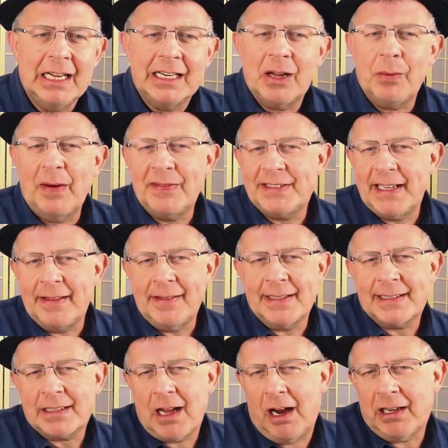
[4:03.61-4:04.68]
Now, we've seen
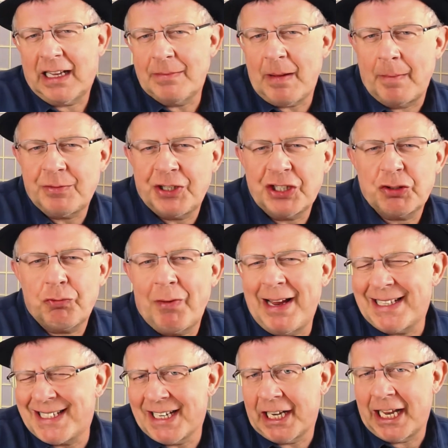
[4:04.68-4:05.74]
this card come up just
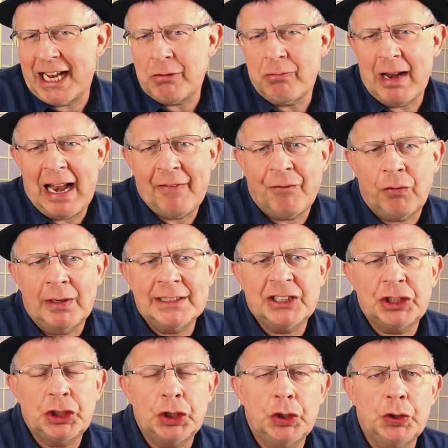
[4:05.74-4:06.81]
recently in reference
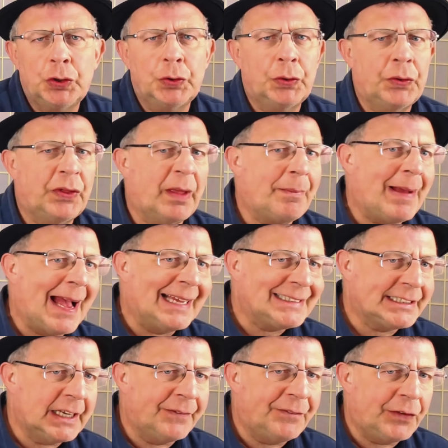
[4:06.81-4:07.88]
to the
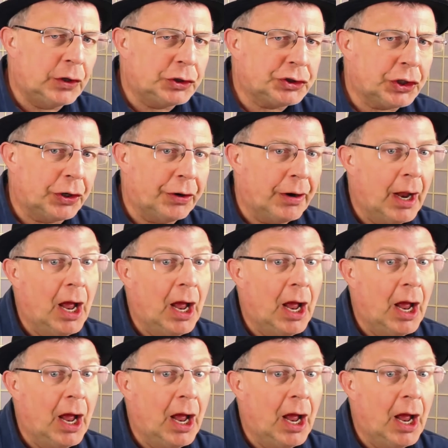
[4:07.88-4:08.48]
past and future,